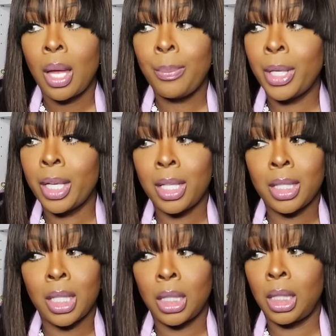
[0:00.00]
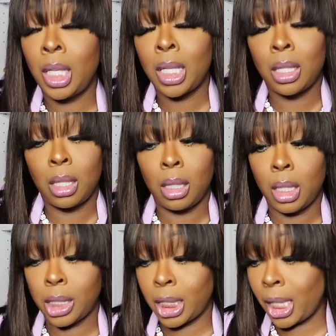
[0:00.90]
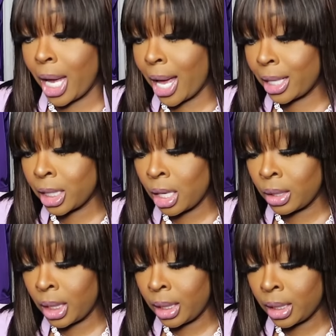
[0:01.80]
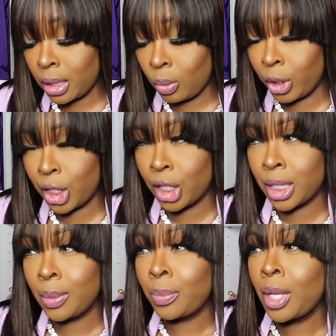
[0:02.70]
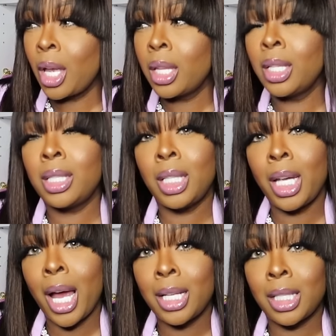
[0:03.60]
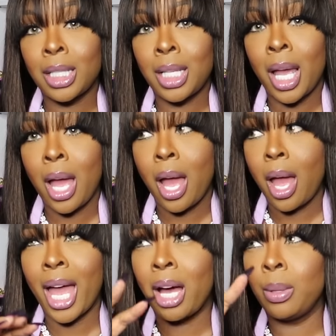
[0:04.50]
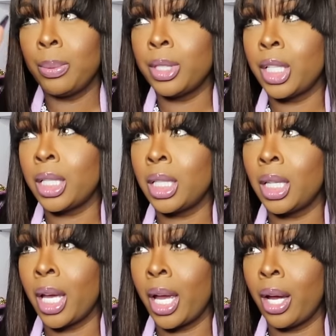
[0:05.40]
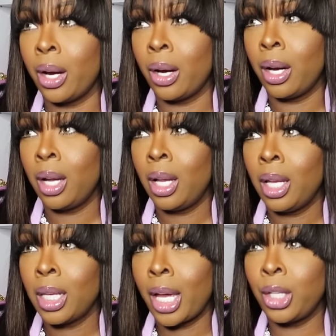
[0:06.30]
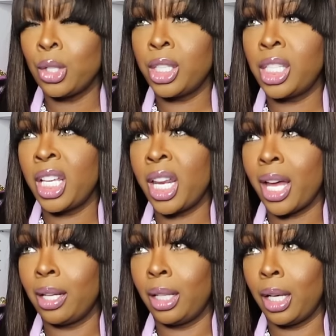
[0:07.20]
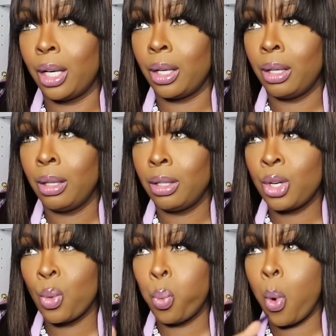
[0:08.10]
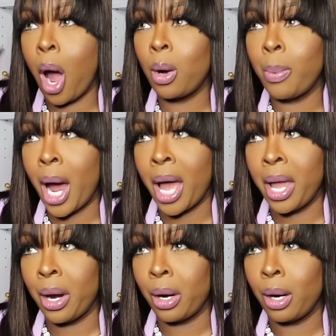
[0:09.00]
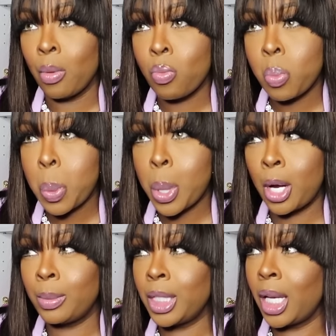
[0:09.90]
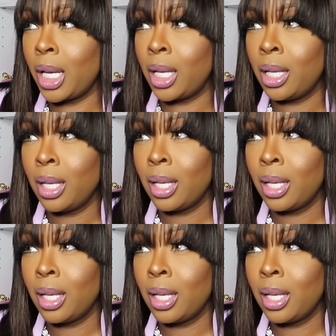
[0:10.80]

Because the, the sillage on this, which is, the sillage is how it projects in the air. Like your sit-down air. Your walk-by air. You know what I'm saying?